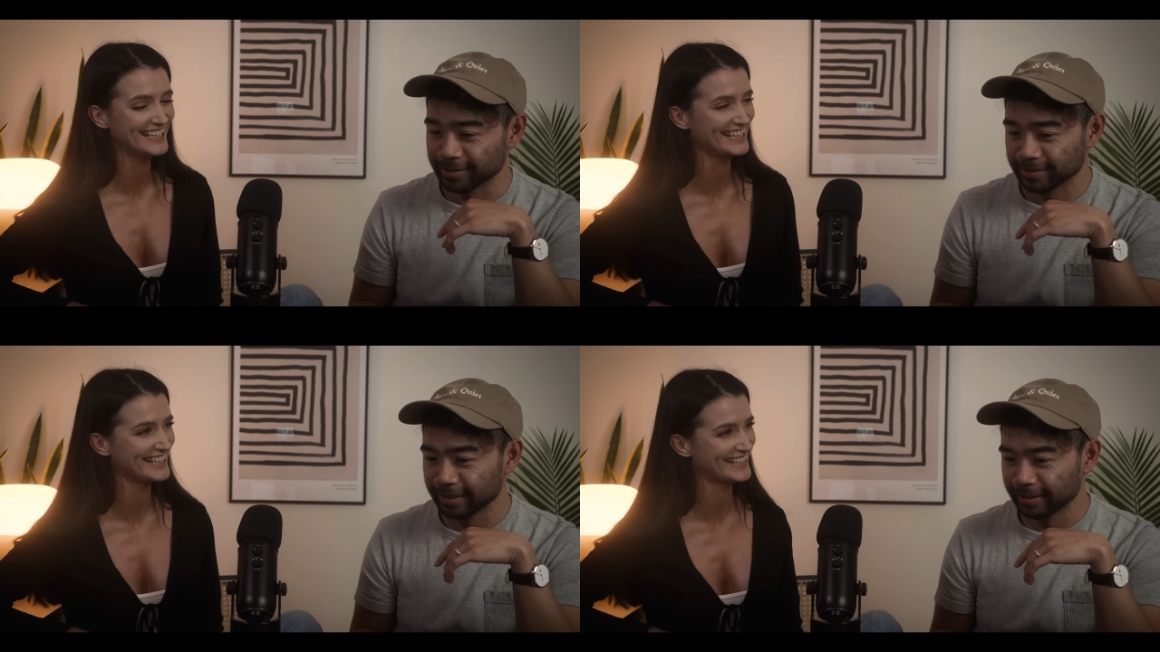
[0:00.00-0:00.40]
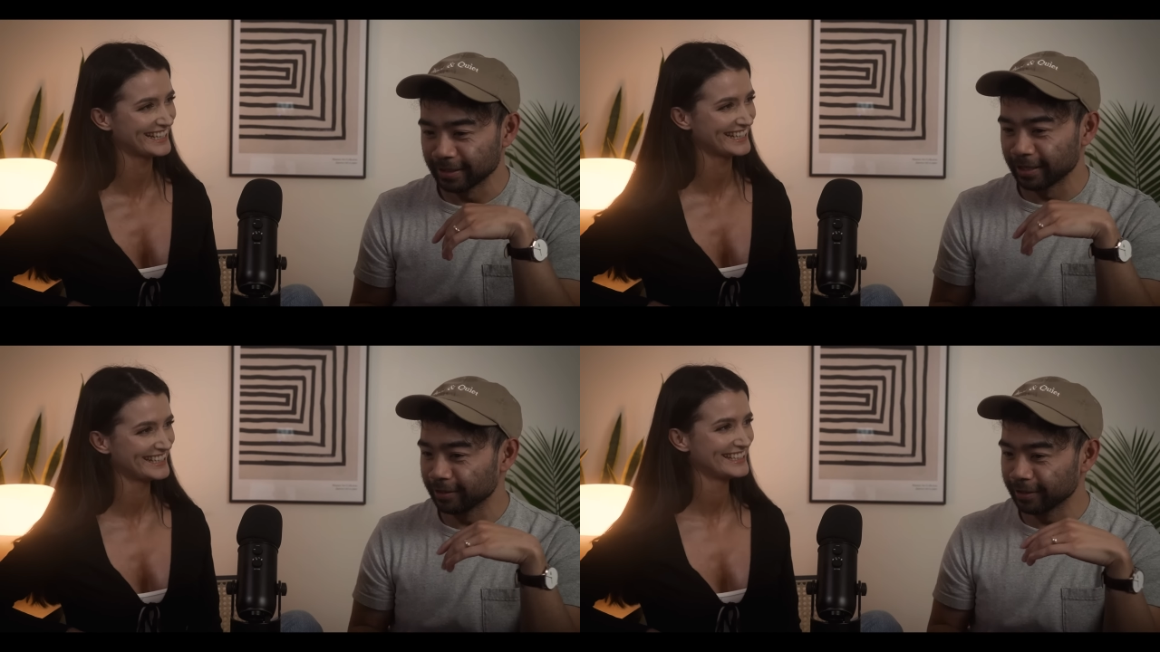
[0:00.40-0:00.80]
Speaker 1: honest,
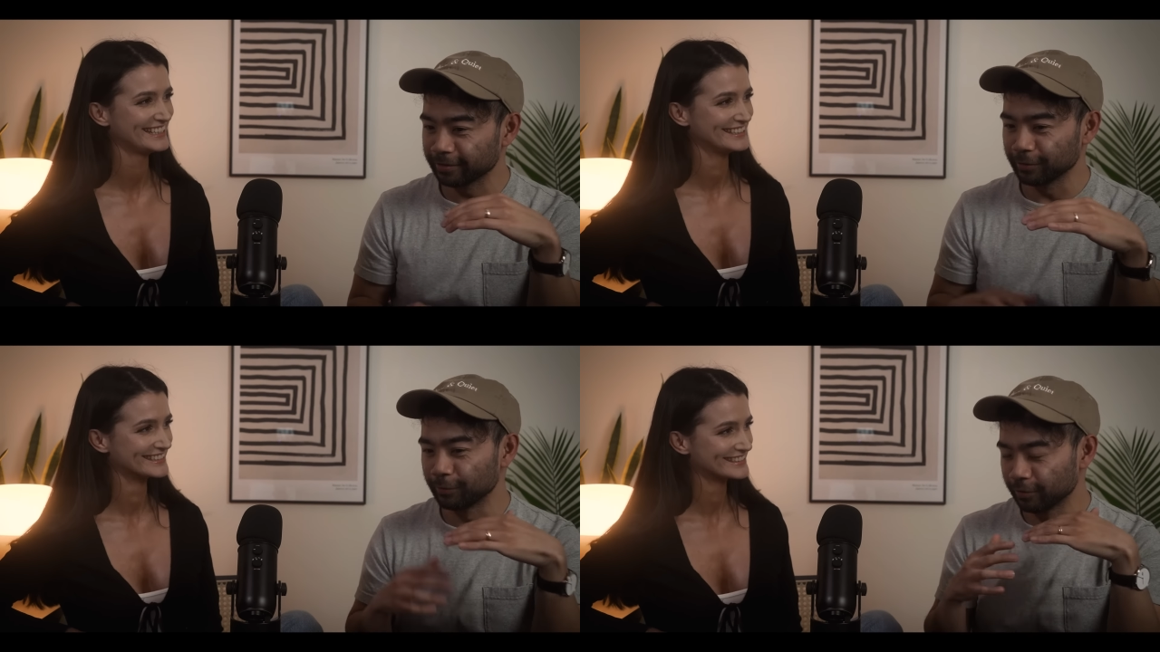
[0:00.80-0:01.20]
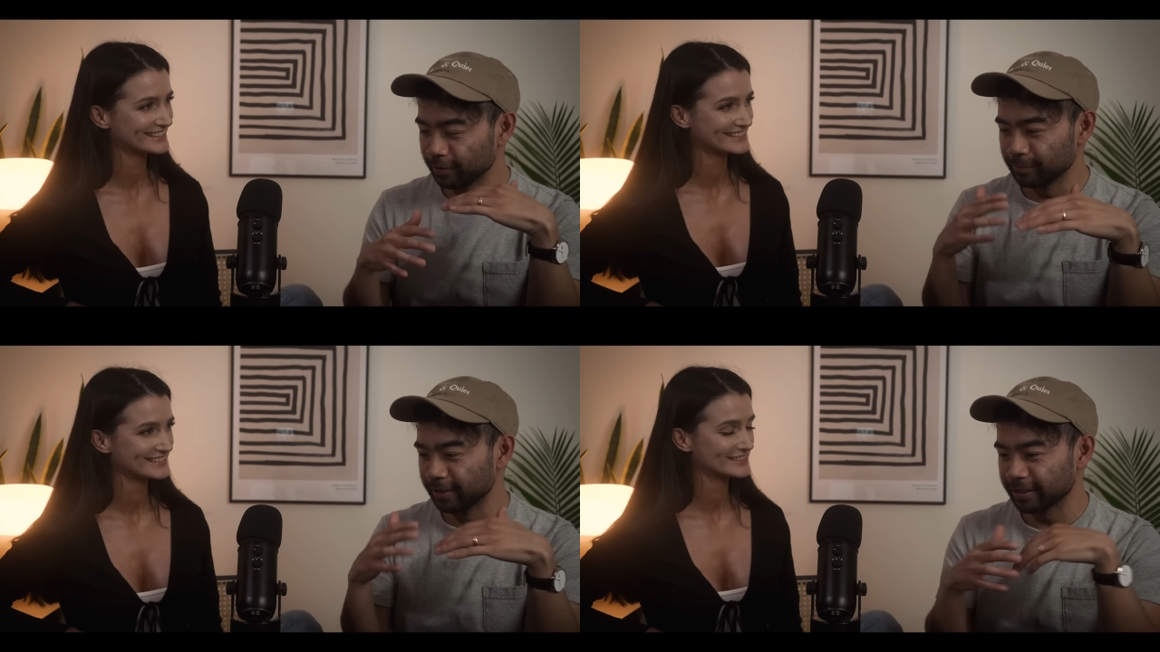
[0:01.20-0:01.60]
I like the
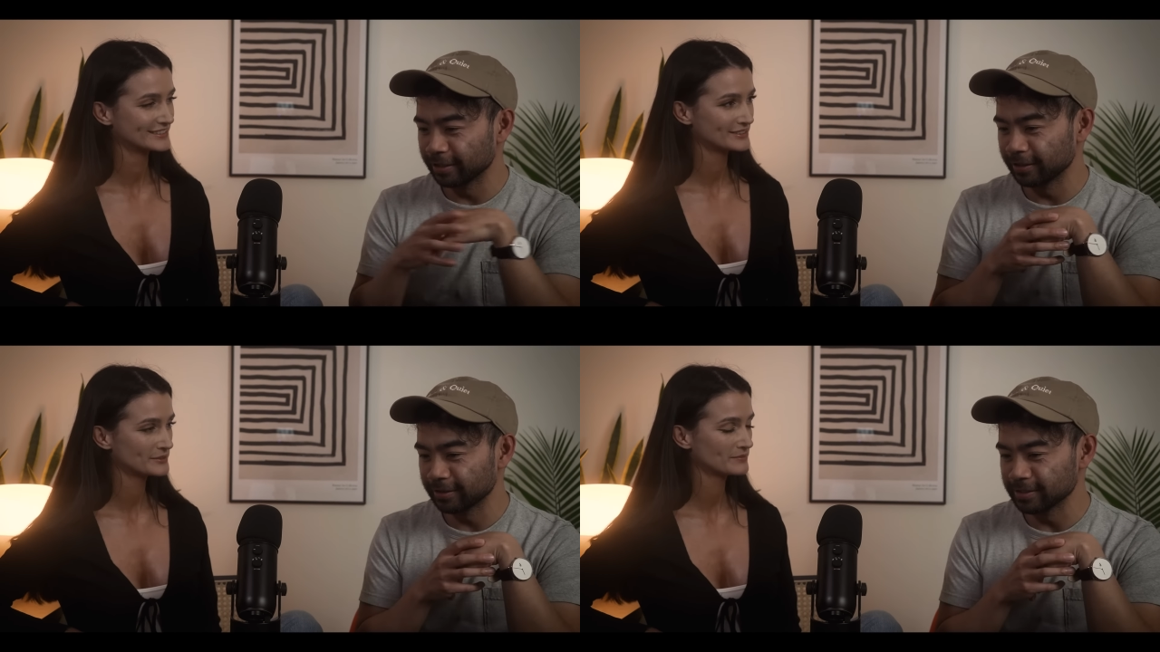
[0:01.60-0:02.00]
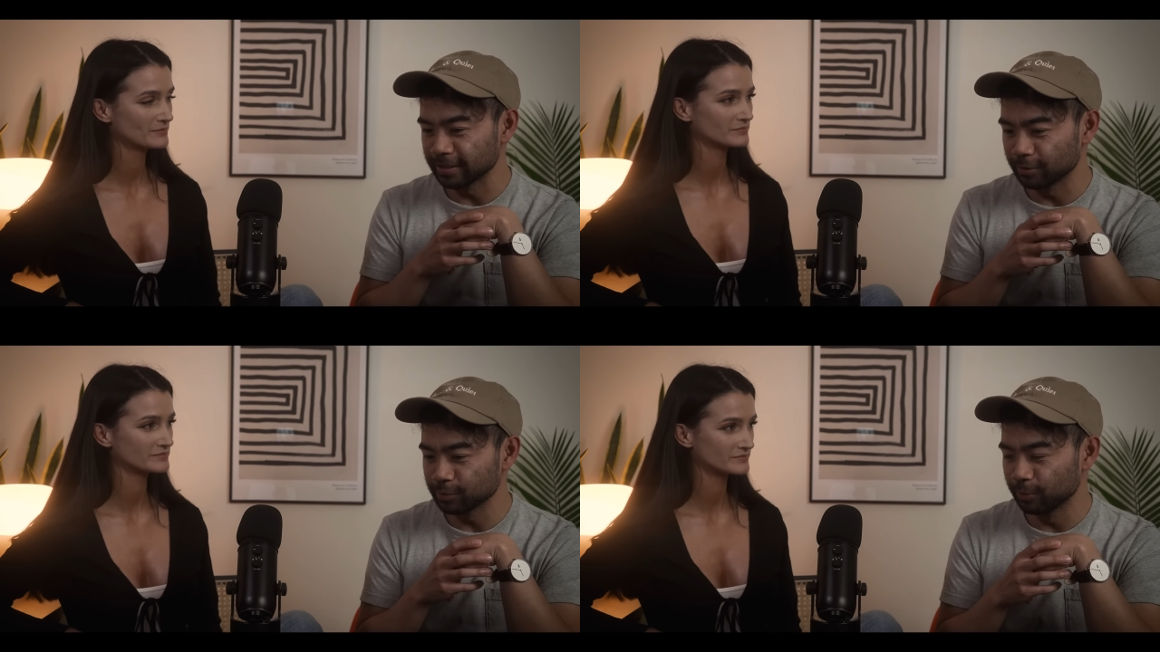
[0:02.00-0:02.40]
rhythm. Like I like
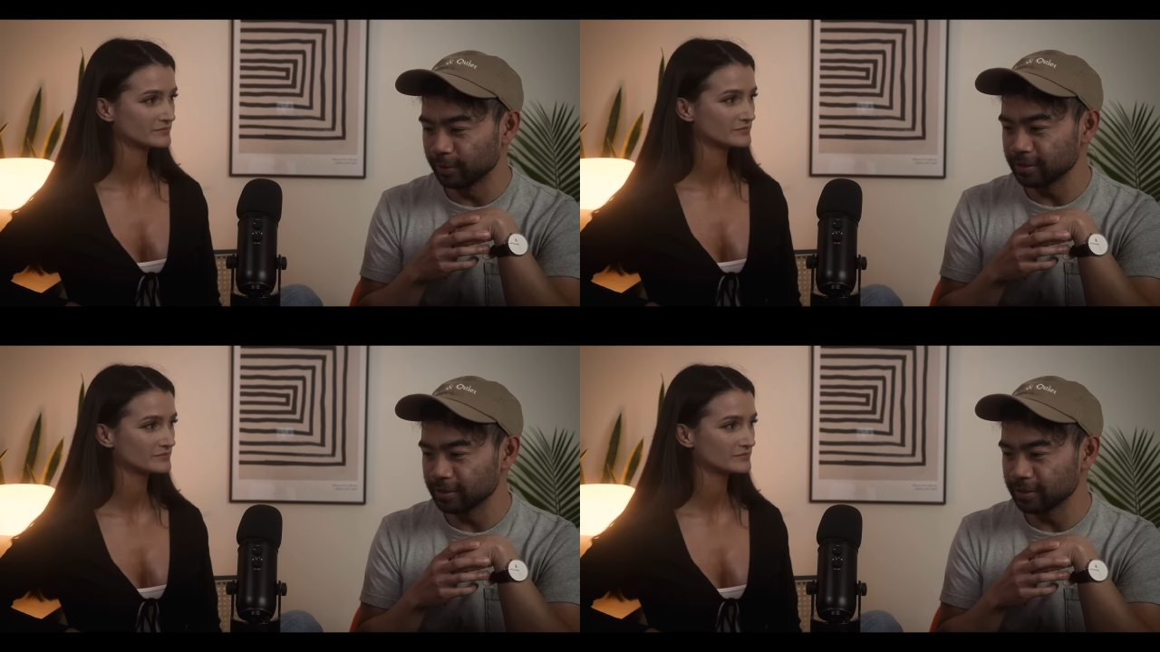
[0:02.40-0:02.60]
the sounds.